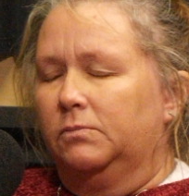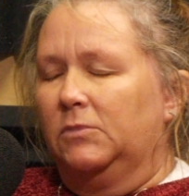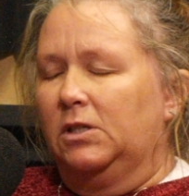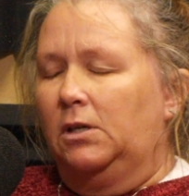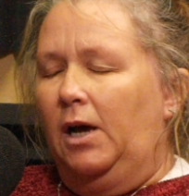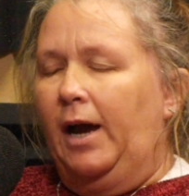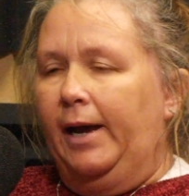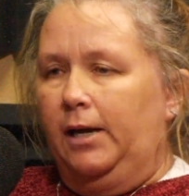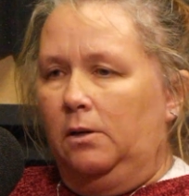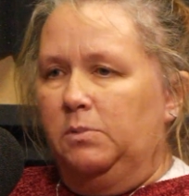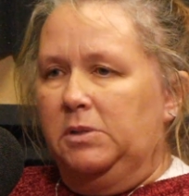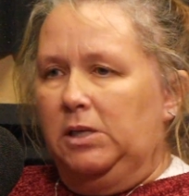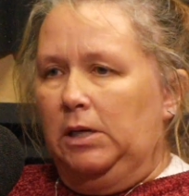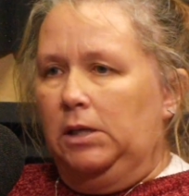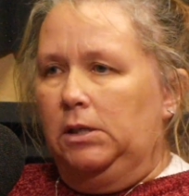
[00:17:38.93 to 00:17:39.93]

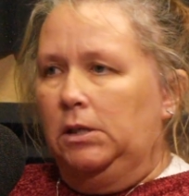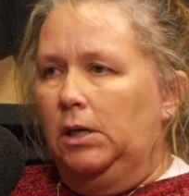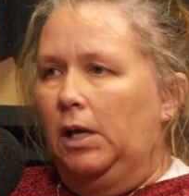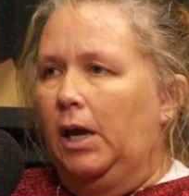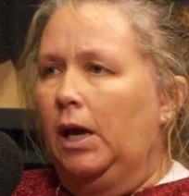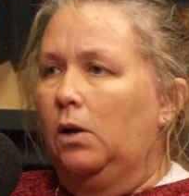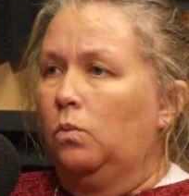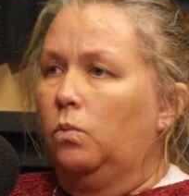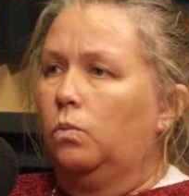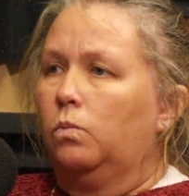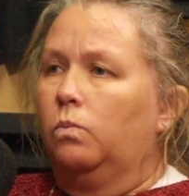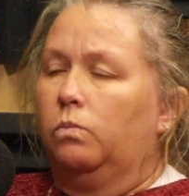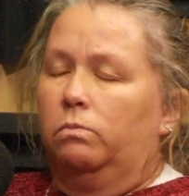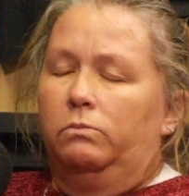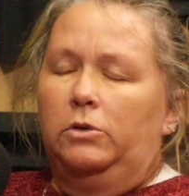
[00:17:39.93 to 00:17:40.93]
items in, and
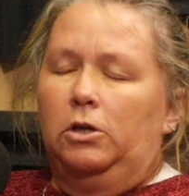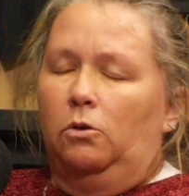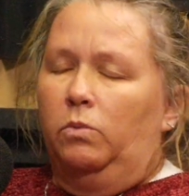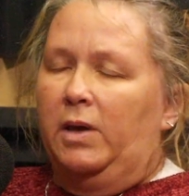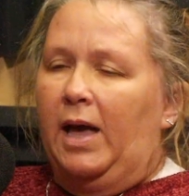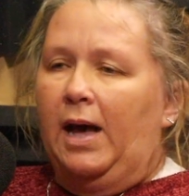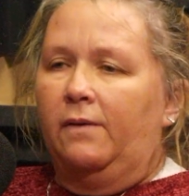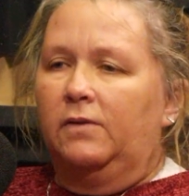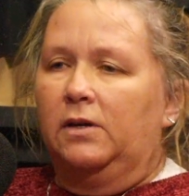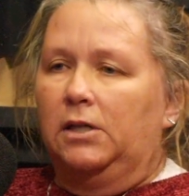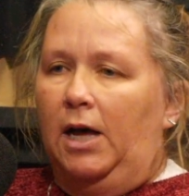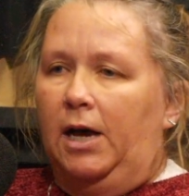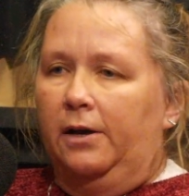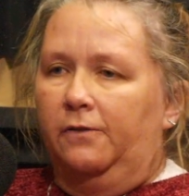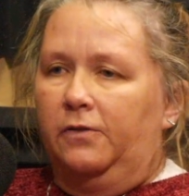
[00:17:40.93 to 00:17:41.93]
we have a
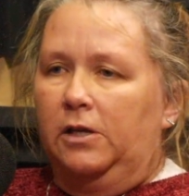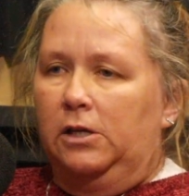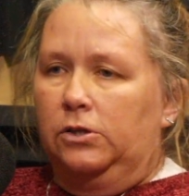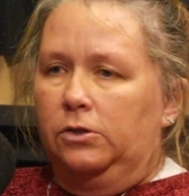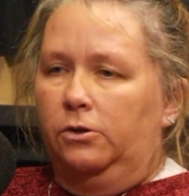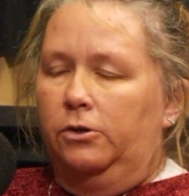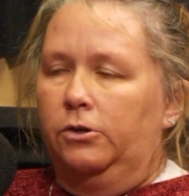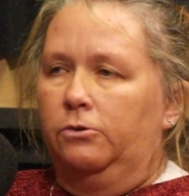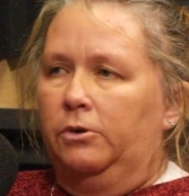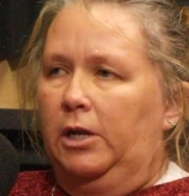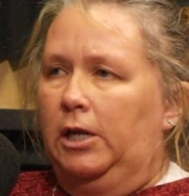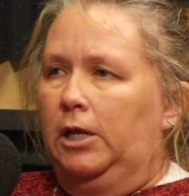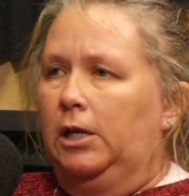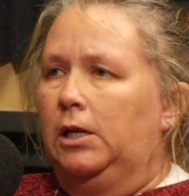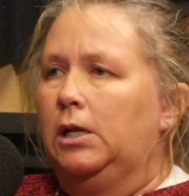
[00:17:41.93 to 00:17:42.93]
lot of things that are
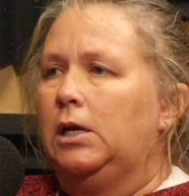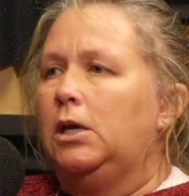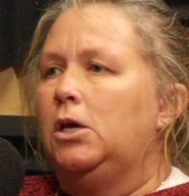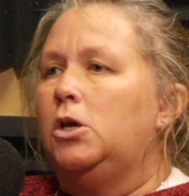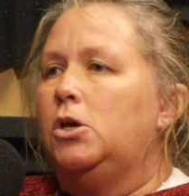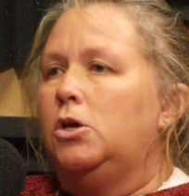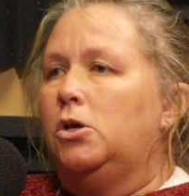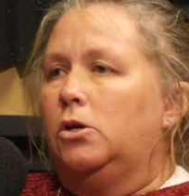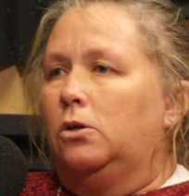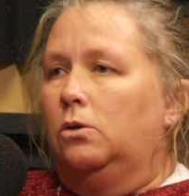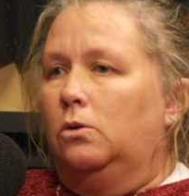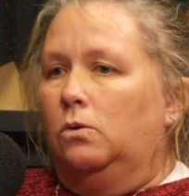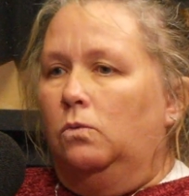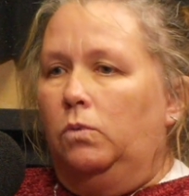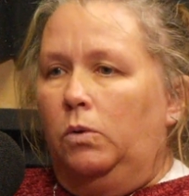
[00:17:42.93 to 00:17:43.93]
donated.
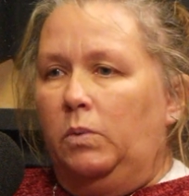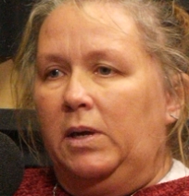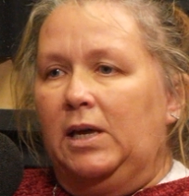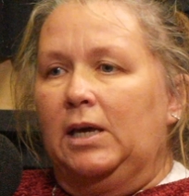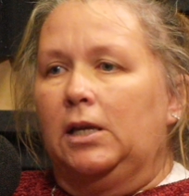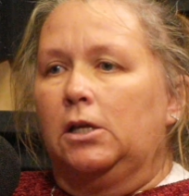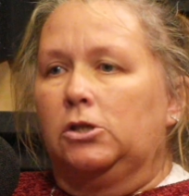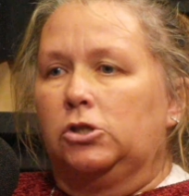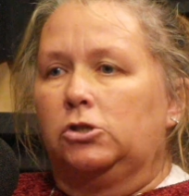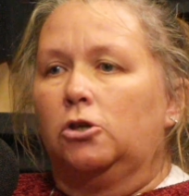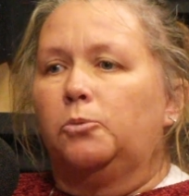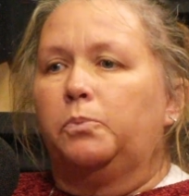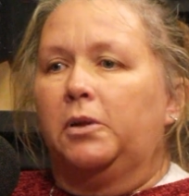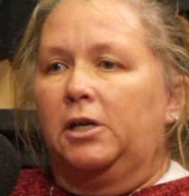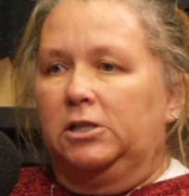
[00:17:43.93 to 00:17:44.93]
When we get a
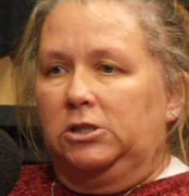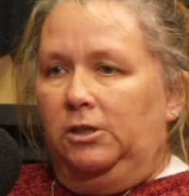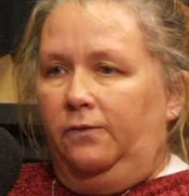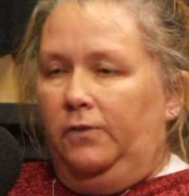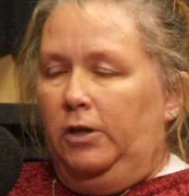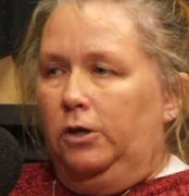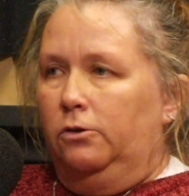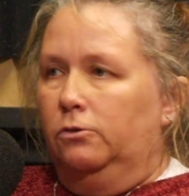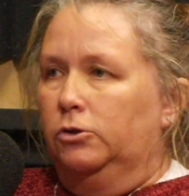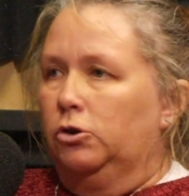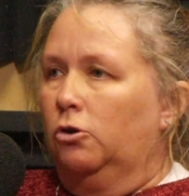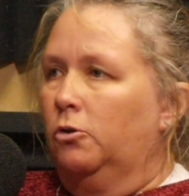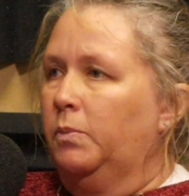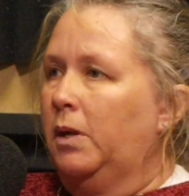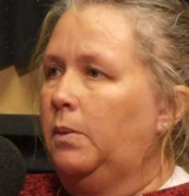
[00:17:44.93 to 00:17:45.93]
surplus of those,
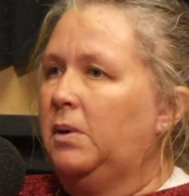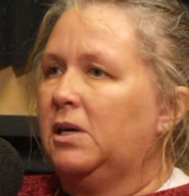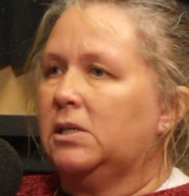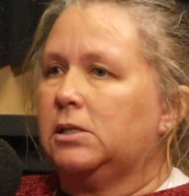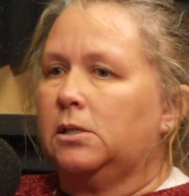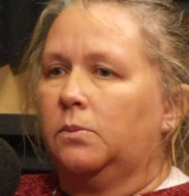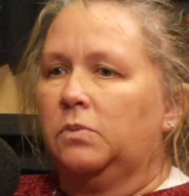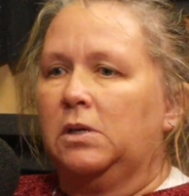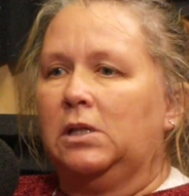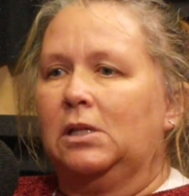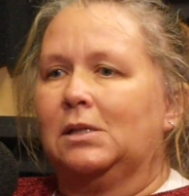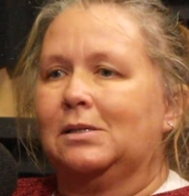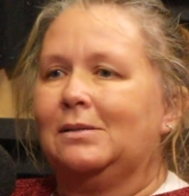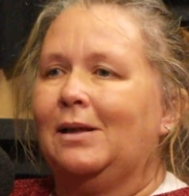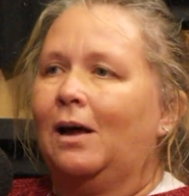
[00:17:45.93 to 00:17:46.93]
or maybe it's something
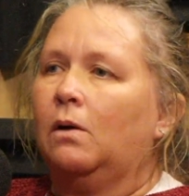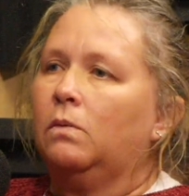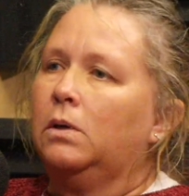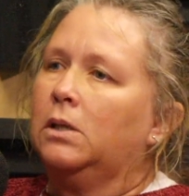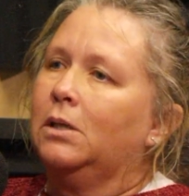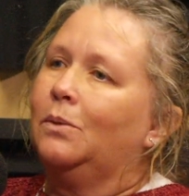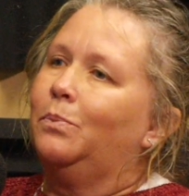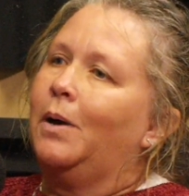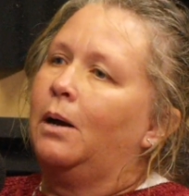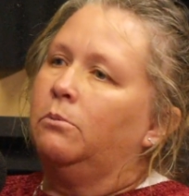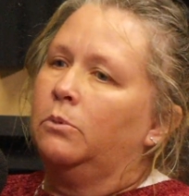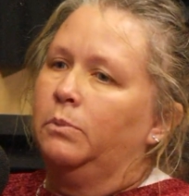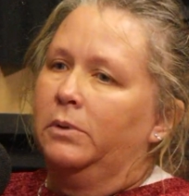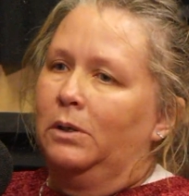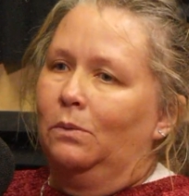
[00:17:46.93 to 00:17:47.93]
that's not really
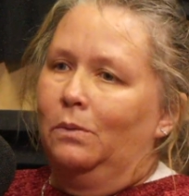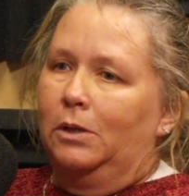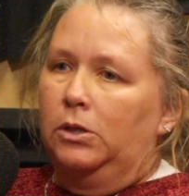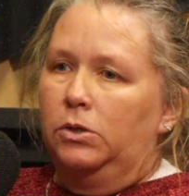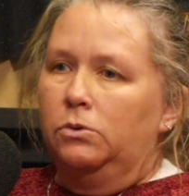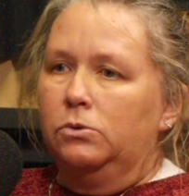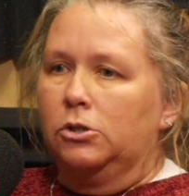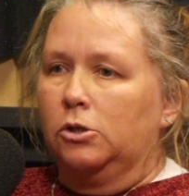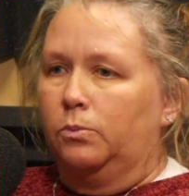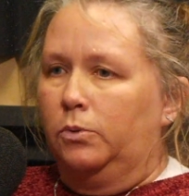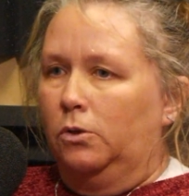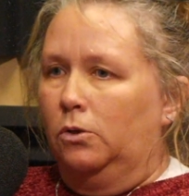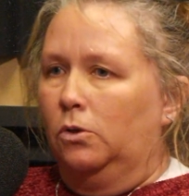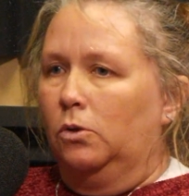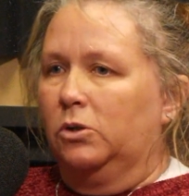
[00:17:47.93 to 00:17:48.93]
probably
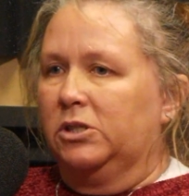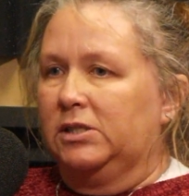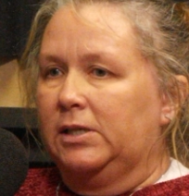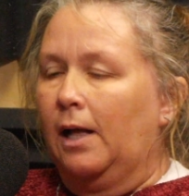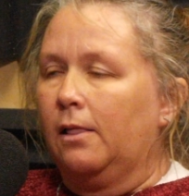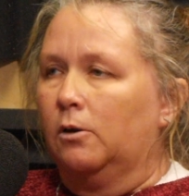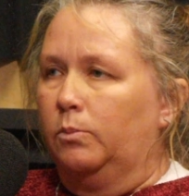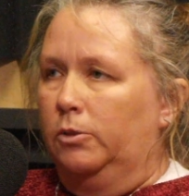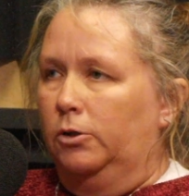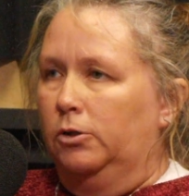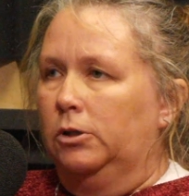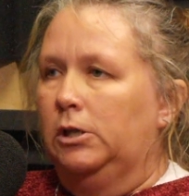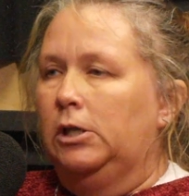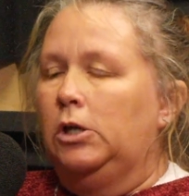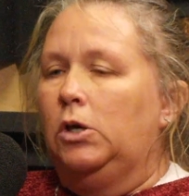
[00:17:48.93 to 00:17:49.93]
reusable or sellable,
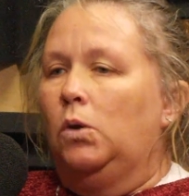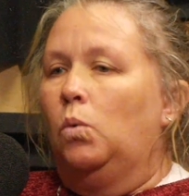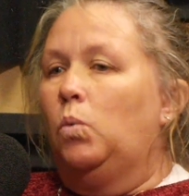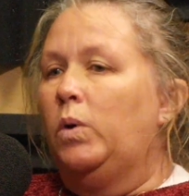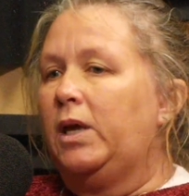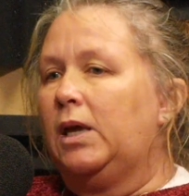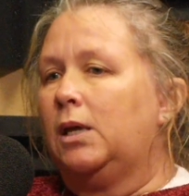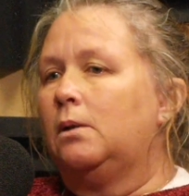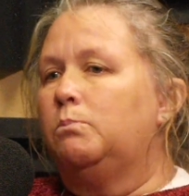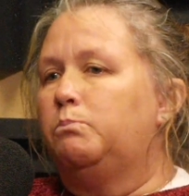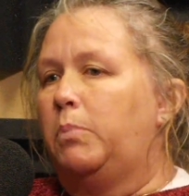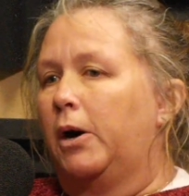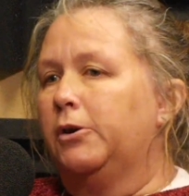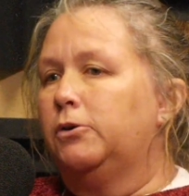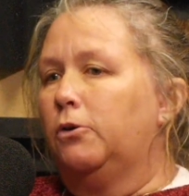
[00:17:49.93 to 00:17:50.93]
we can
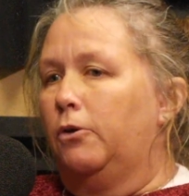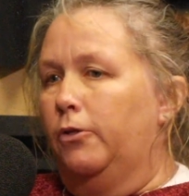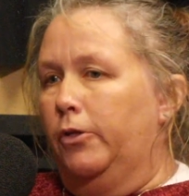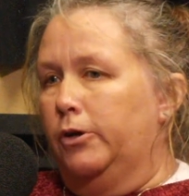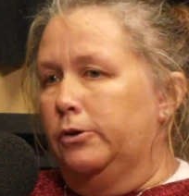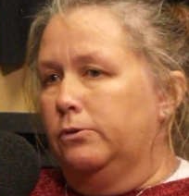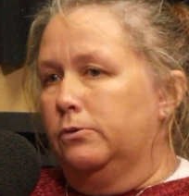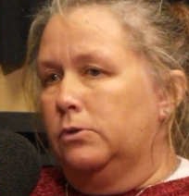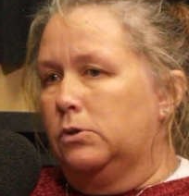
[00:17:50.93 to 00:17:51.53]
bundle those.